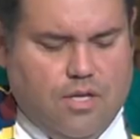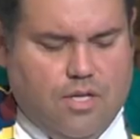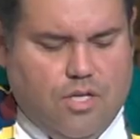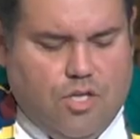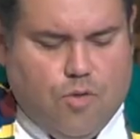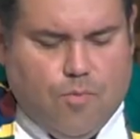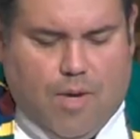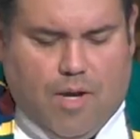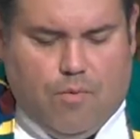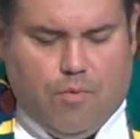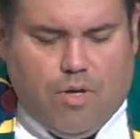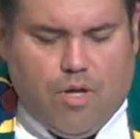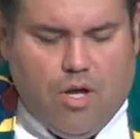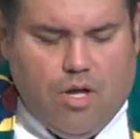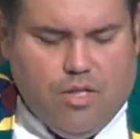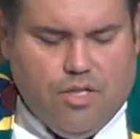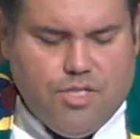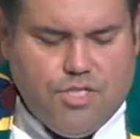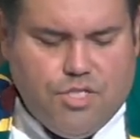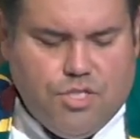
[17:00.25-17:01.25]
You might
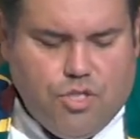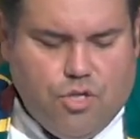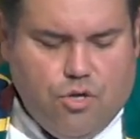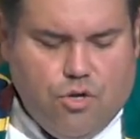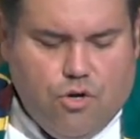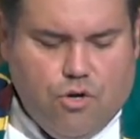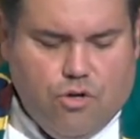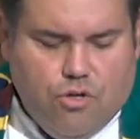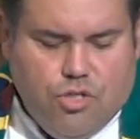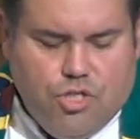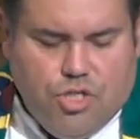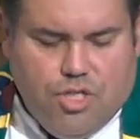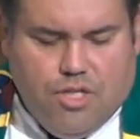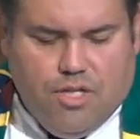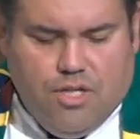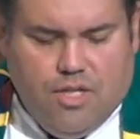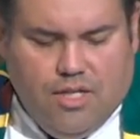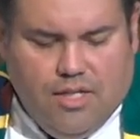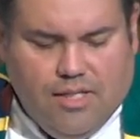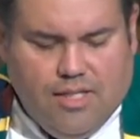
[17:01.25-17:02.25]
recall a surge in
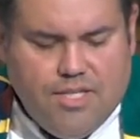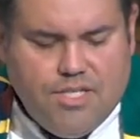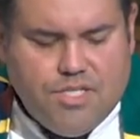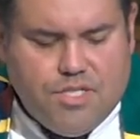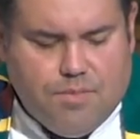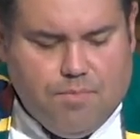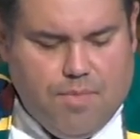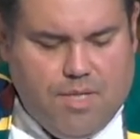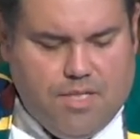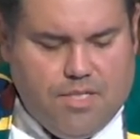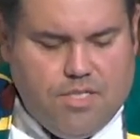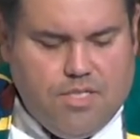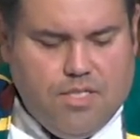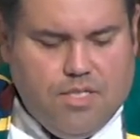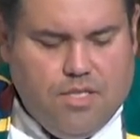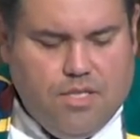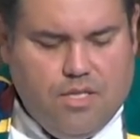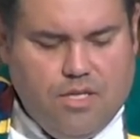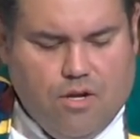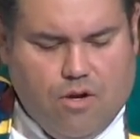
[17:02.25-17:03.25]
enlistment
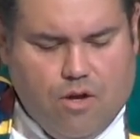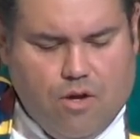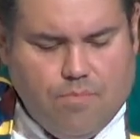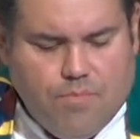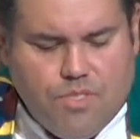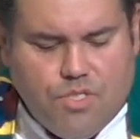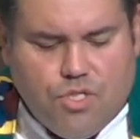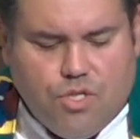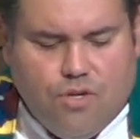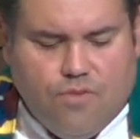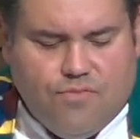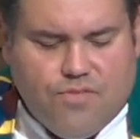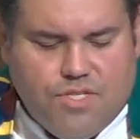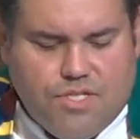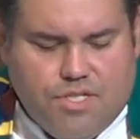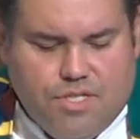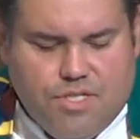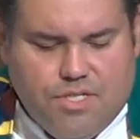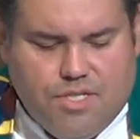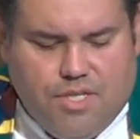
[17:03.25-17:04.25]
in the armed
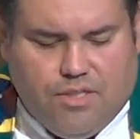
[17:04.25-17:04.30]
services at the